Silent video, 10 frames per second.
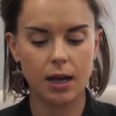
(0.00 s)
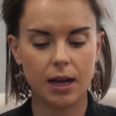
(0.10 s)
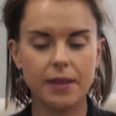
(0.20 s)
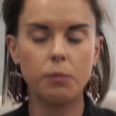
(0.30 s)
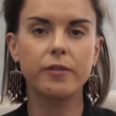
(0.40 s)

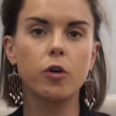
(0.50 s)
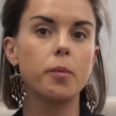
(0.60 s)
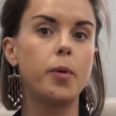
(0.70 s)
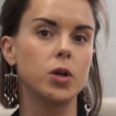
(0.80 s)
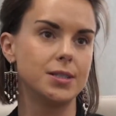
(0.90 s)
And then we've got
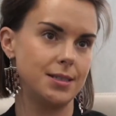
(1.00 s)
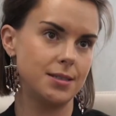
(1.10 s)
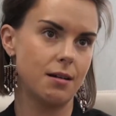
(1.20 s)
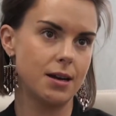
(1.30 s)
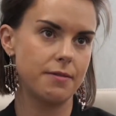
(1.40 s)
the policy
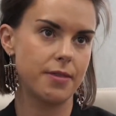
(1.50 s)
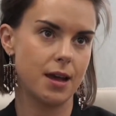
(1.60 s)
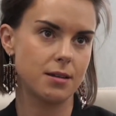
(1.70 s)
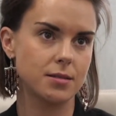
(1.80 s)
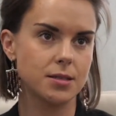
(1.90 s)
side of
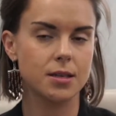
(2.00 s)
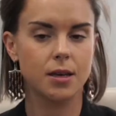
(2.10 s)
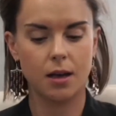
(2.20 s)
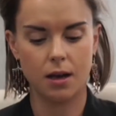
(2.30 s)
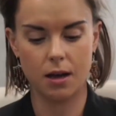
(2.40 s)
things,
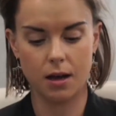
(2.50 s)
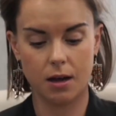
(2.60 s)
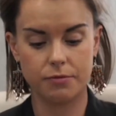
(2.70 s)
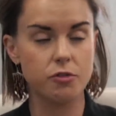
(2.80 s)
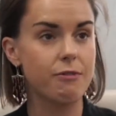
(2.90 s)

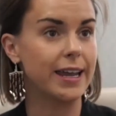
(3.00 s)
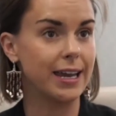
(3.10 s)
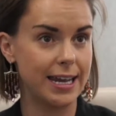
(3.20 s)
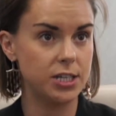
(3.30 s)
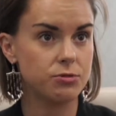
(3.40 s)
the
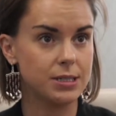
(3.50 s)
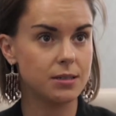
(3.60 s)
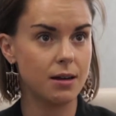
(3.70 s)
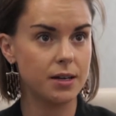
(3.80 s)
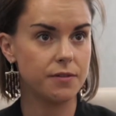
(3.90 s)
regulatory
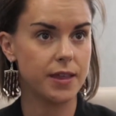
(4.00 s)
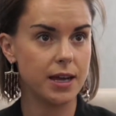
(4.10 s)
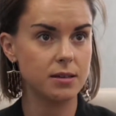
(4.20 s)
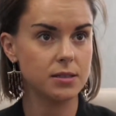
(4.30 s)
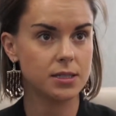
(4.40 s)
side of
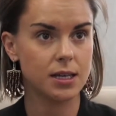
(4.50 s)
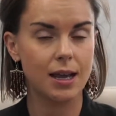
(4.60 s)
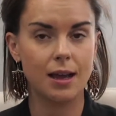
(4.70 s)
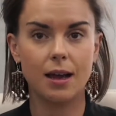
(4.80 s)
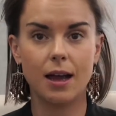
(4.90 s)
things,
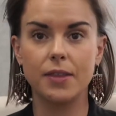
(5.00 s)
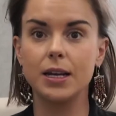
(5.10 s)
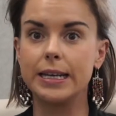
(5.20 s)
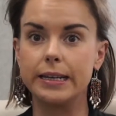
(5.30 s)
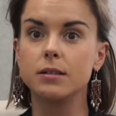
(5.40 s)
and the
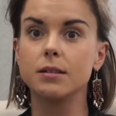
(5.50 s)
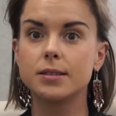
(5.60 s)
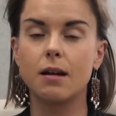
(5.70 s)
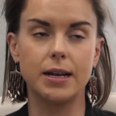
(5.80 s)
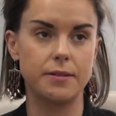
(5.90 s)
legal
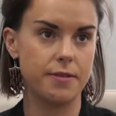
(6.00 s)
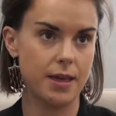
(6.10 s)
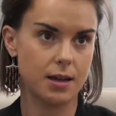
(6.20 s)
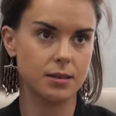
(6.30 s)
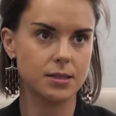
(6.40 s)
side of
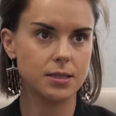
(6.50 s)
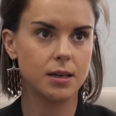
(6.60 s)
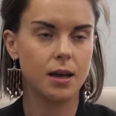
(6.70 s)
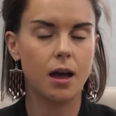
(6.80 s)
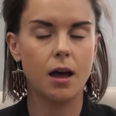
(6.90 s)
things.
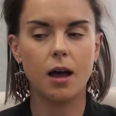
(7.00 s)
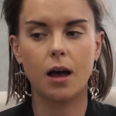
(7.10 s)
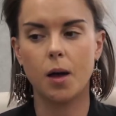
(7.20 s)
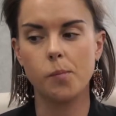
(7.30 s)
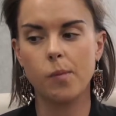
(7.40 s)

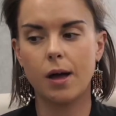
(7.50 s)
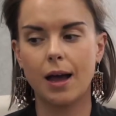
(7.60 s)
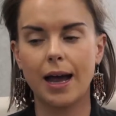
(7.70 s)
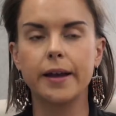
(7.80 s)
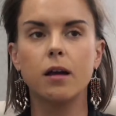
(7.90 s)
And
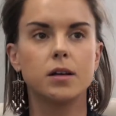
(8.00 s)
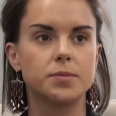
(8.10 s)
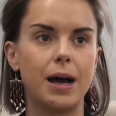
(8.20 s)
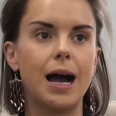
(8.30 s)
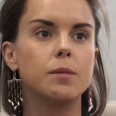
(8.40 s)

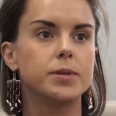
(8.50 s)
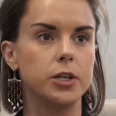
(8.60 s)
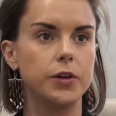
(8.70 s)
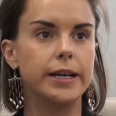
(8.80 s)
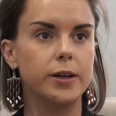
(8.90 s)
last but
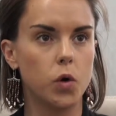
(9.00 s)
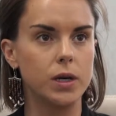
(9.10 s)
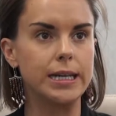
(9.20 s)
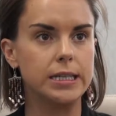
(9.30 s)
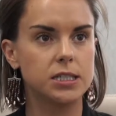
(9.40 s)
absolutely not
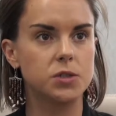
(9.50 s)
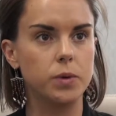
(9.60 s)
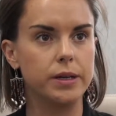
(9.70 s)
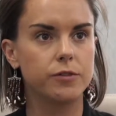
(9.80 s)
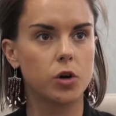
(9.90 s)
least,
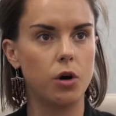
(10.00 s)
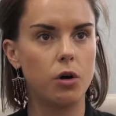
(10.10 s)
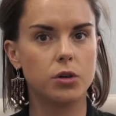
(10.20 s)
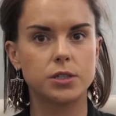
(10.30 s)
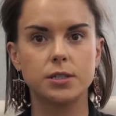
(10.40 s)
we've
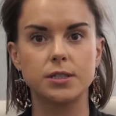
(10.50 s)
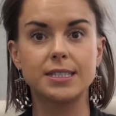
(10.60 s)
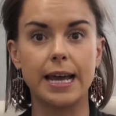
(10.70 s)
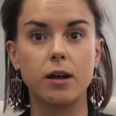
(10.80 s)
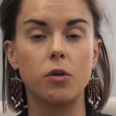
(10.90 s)
got
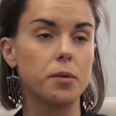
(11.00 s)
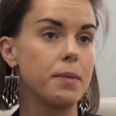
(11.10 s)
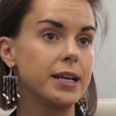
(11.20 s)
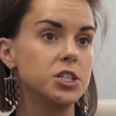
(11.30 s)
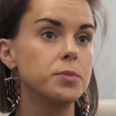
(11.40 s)
stakeholder
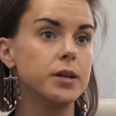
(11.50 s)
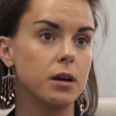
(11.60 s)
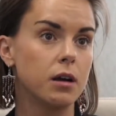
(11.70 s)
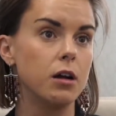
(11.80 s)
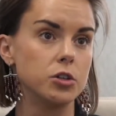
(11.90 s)

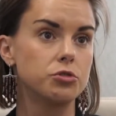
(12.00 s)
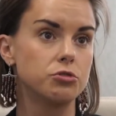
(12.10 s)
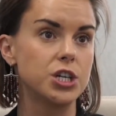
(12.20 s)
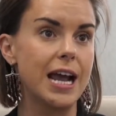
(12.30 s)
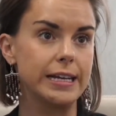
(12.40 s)
management and
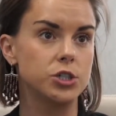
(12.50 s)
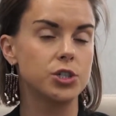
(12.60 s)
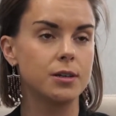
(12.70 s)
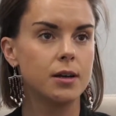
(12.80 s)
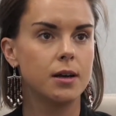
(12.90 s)
cultural change.